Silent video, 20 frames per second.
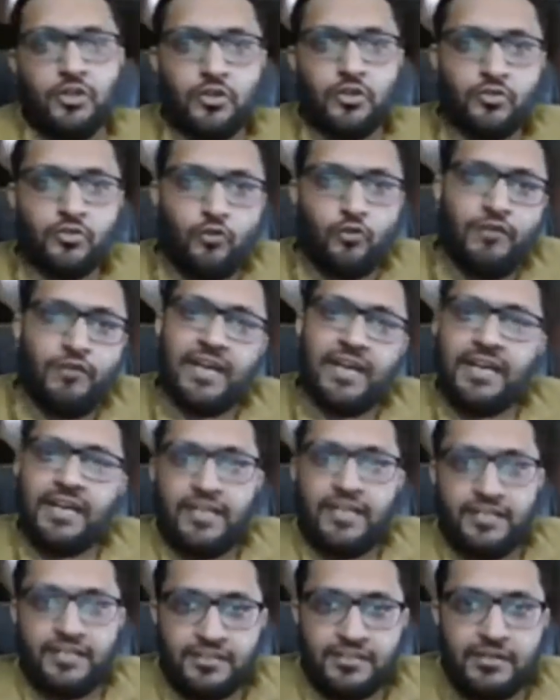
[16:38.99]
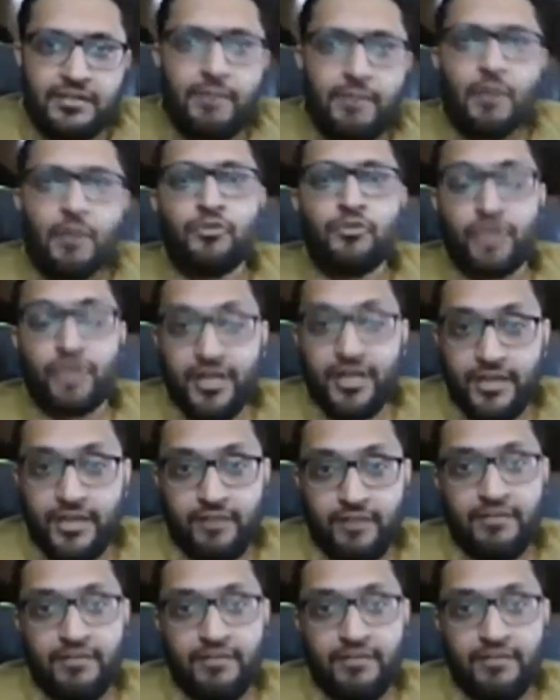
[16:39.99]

So when I learned about trading,